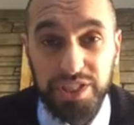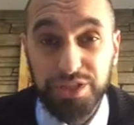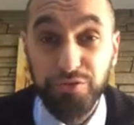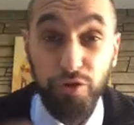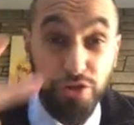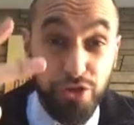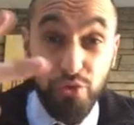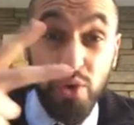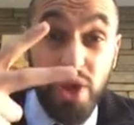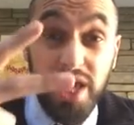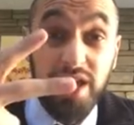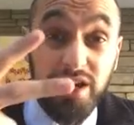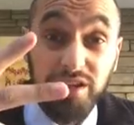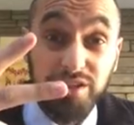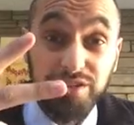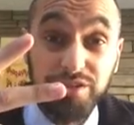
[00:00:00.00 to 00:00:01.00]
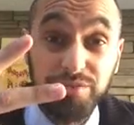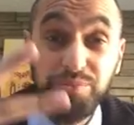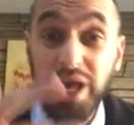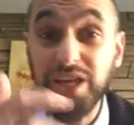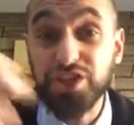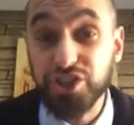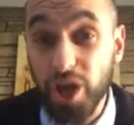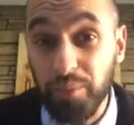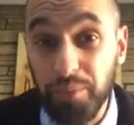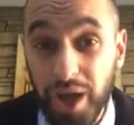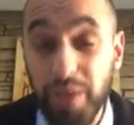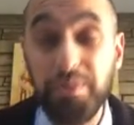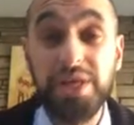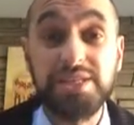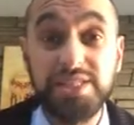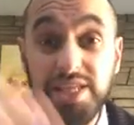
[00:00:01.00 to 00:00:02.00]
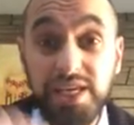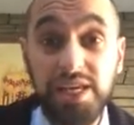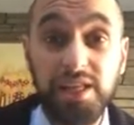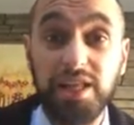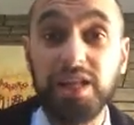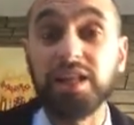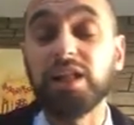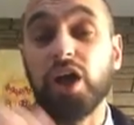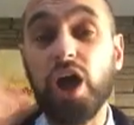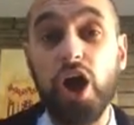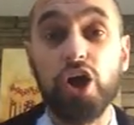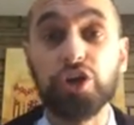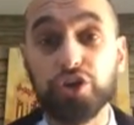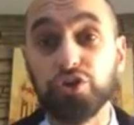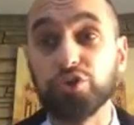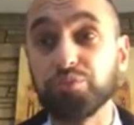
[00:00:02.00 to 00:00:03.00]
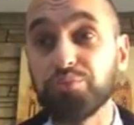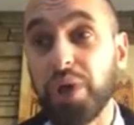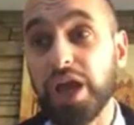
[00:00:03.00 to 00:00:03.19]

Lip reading: says for 3 years, Beis Shammai and Beis Hillel argued.